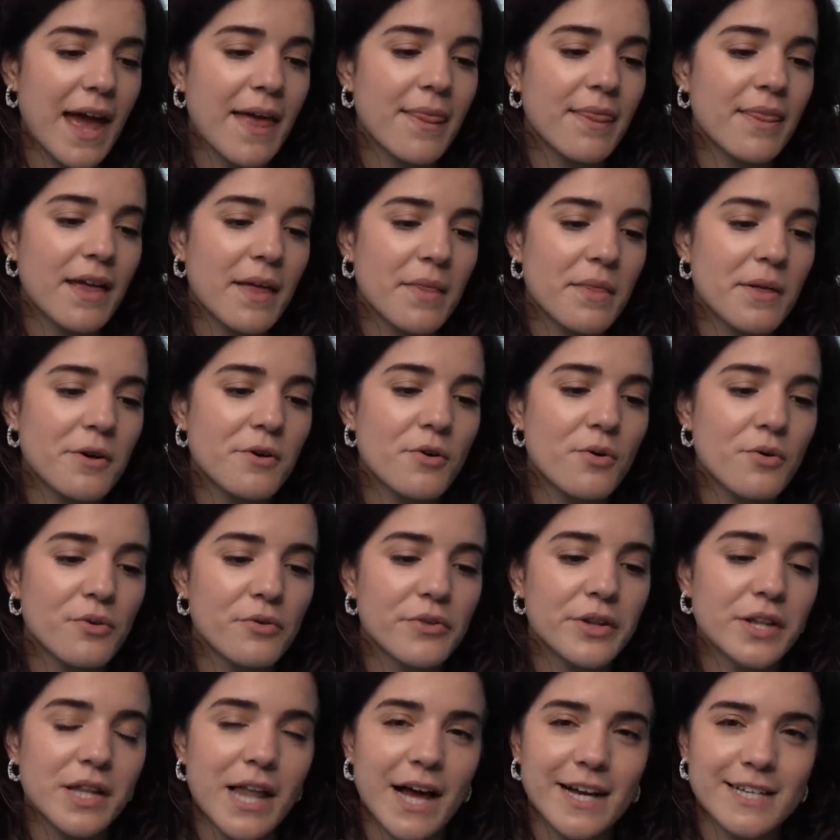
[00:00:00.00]
and then they'll
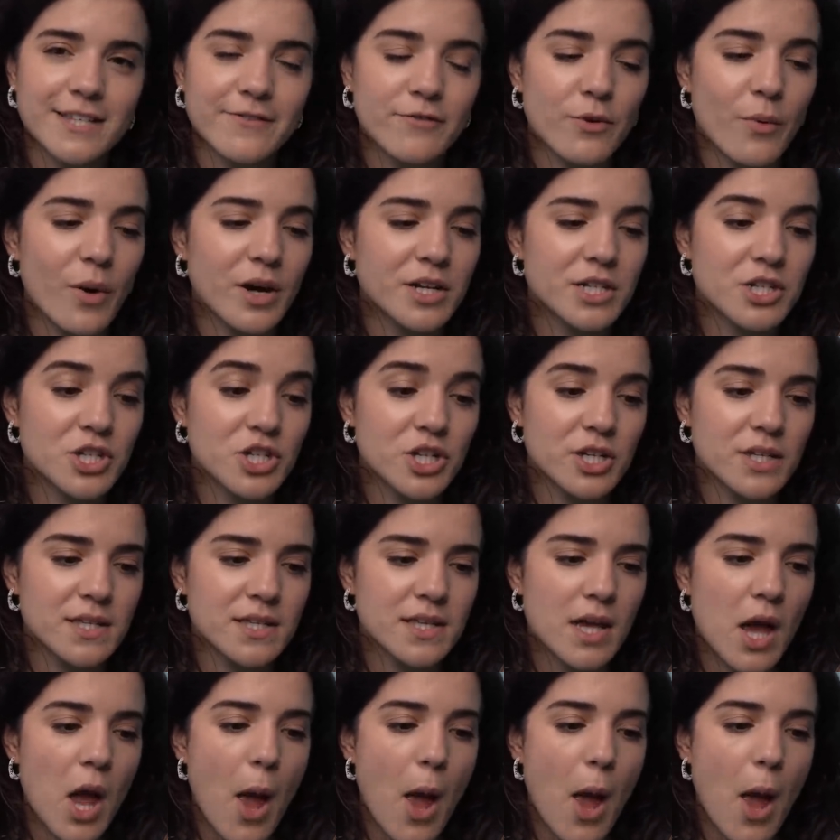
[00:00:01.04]
hold the last few auditions.